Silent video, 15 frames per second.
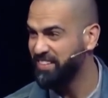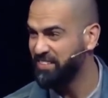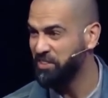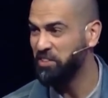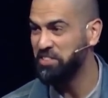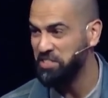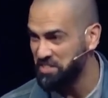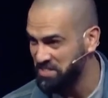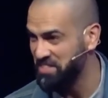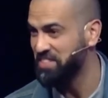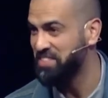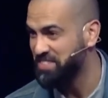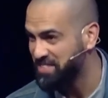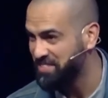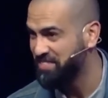to
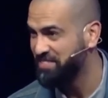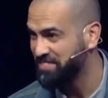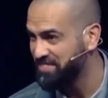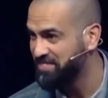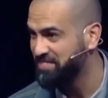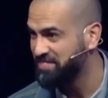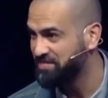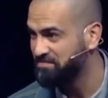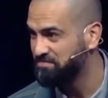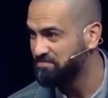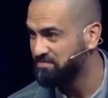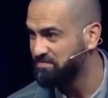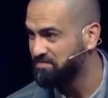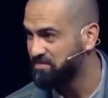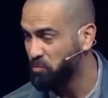Jesus.
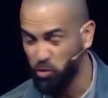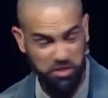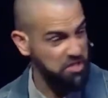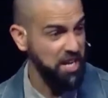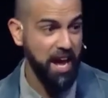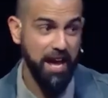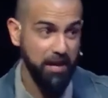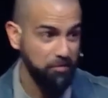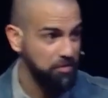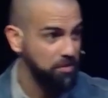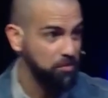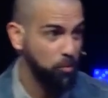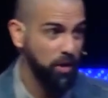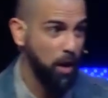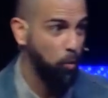We're saved.
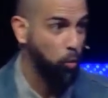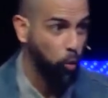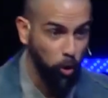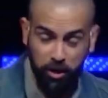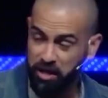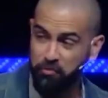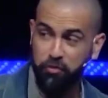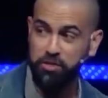We're not working for